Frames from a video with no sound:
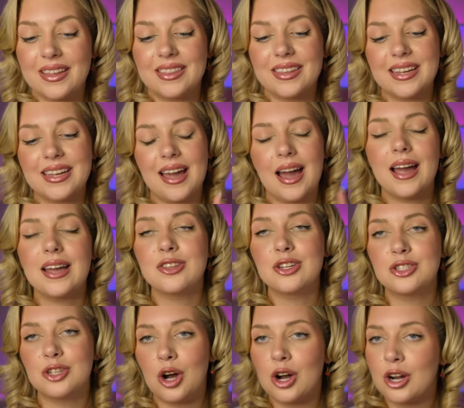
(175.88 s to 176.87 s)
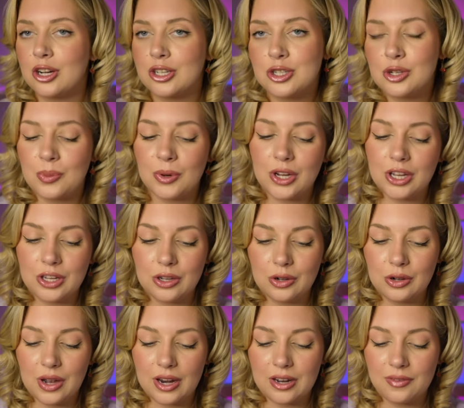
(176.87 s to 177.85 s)
the cat and the dog are super
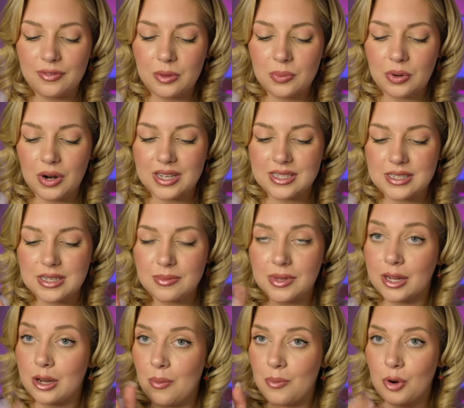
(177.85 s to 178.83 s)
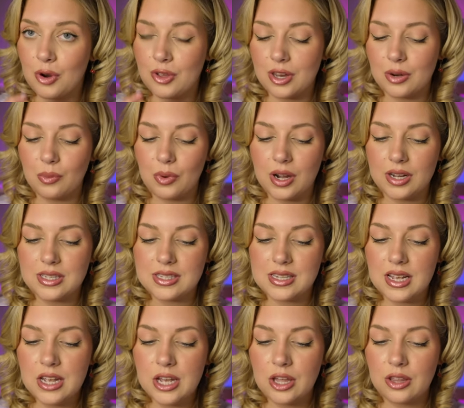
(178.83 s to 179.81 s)
cute and if you press them like more than
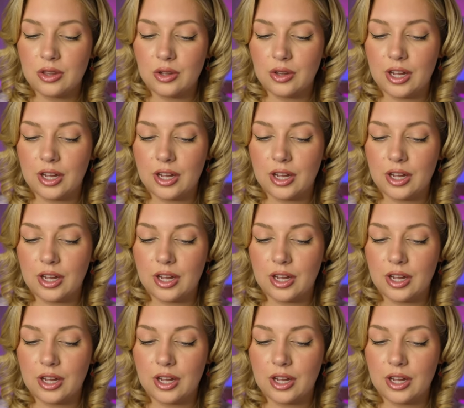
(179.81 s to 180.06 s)
once, they'll